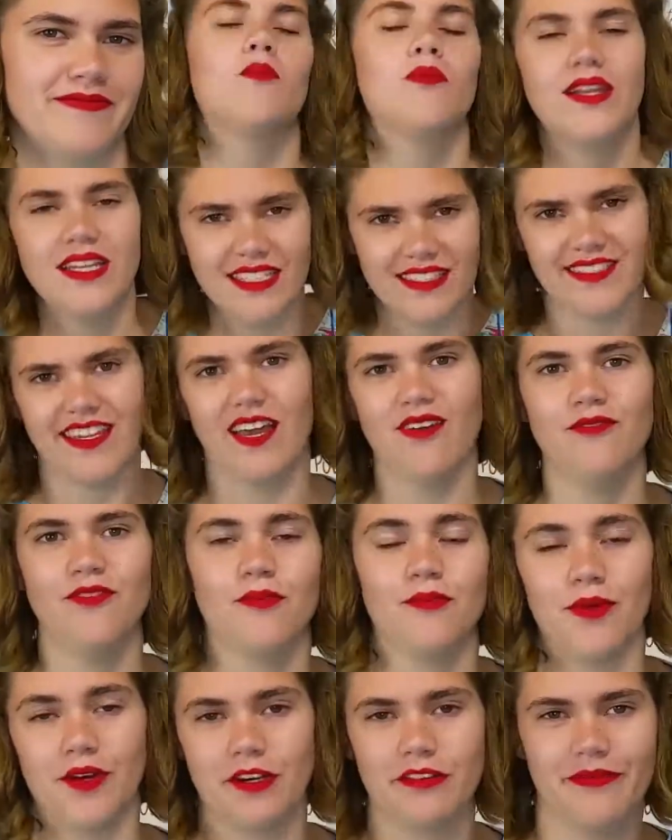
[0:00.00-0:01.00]
When it's time for
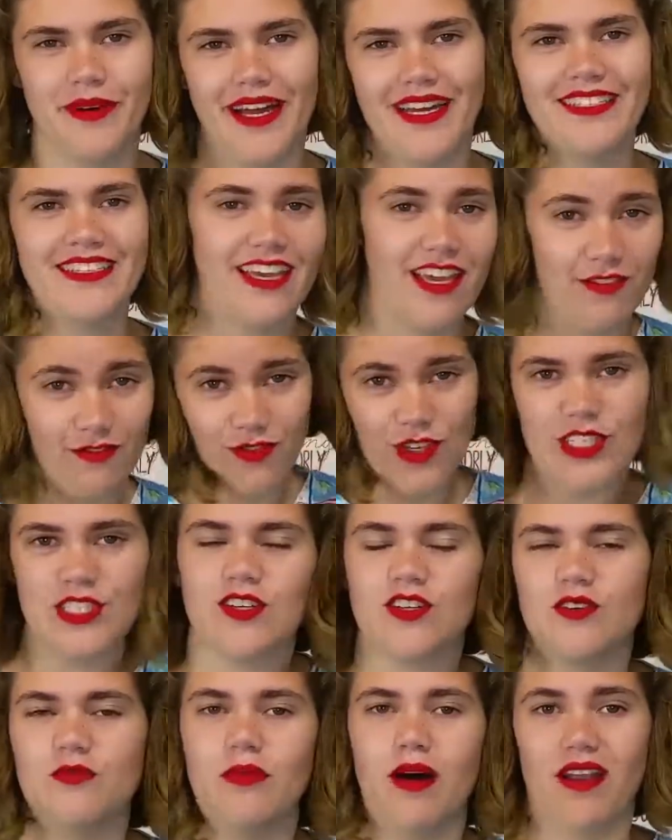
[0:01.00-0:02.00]
Murderbot to get
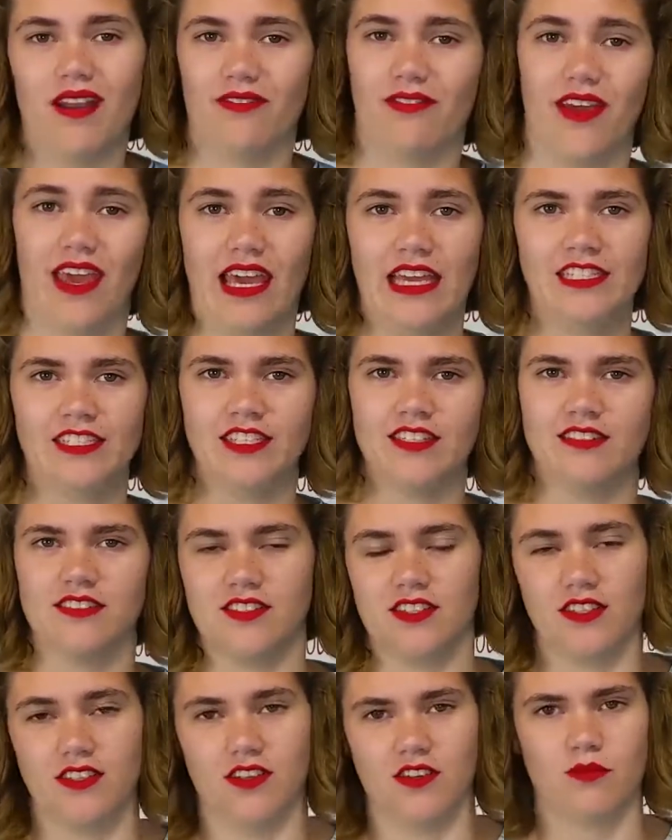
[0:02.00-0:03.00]
physical modifications
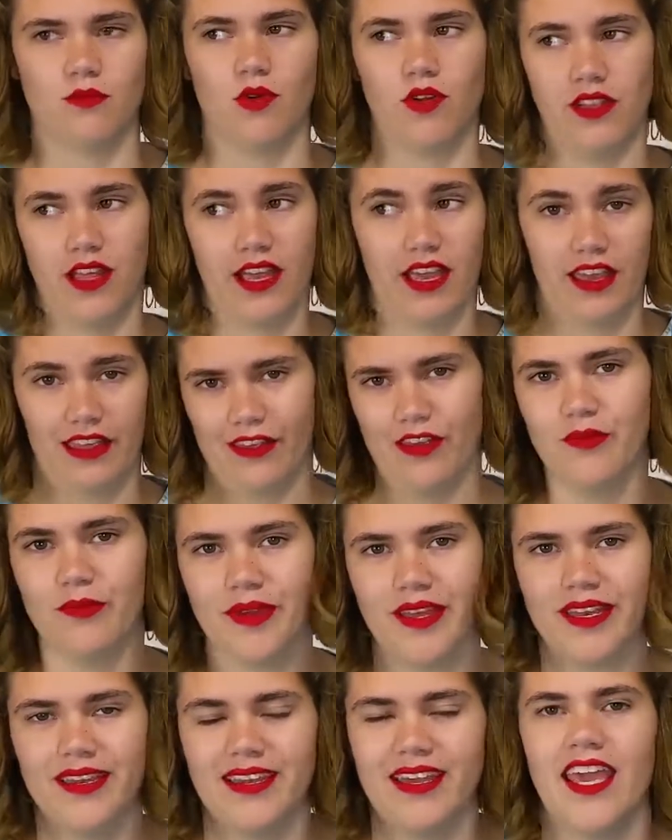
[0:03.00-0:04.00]
to look more like a
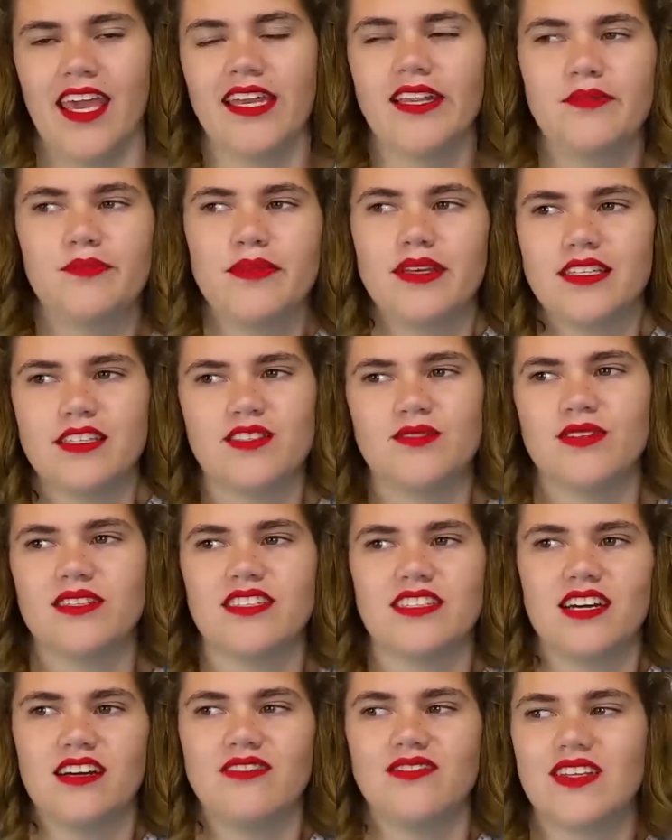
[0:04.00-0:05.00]
human, it admits to
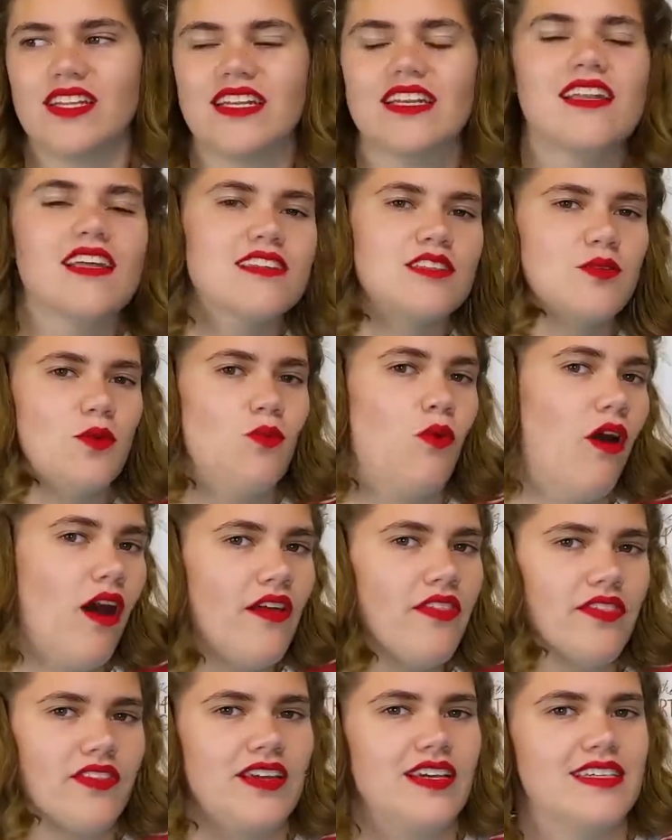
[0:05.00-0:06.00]
itself that it doesn't
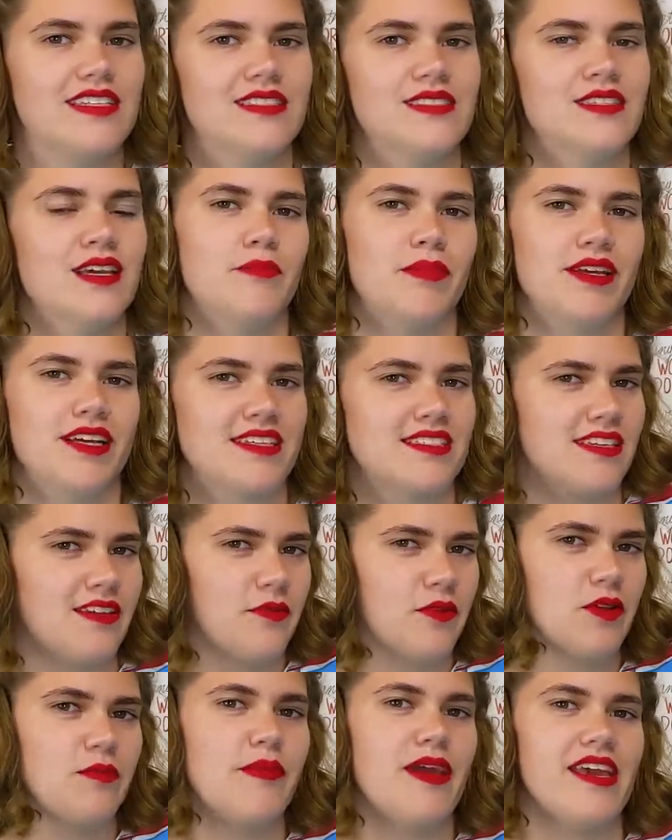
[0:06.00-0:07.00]
want these because it
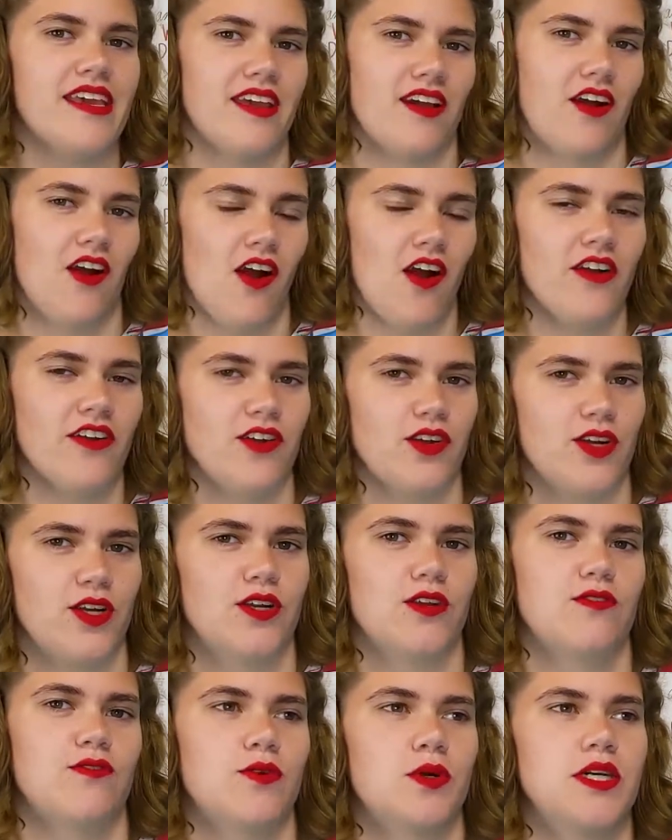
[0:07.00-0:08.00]
would make it
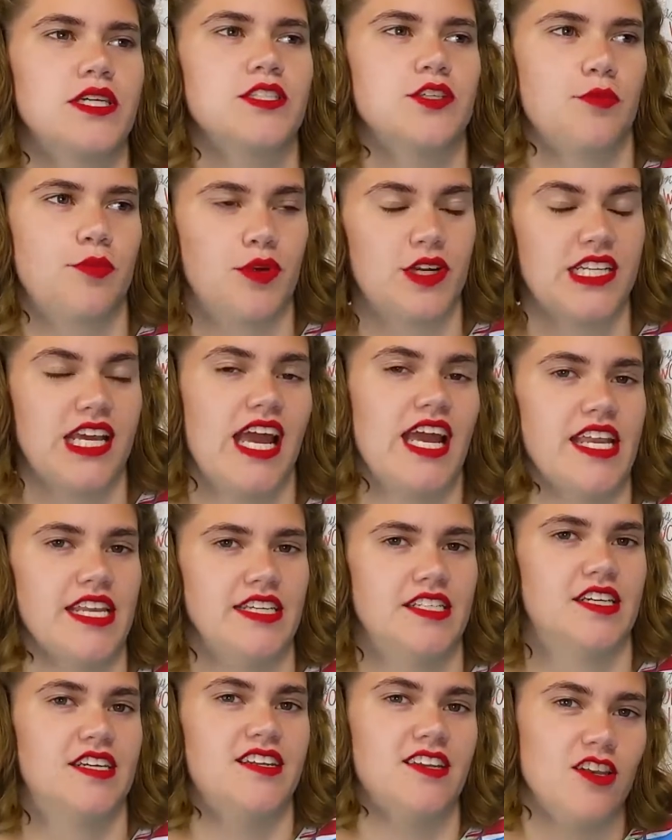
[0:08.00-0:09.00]
harder for it to
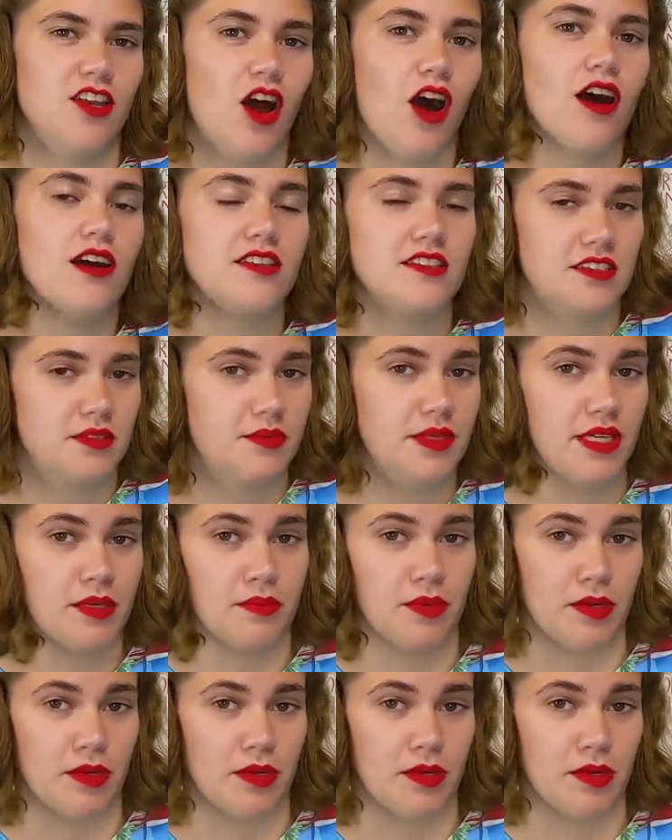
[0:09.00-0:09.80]
pretend not to be a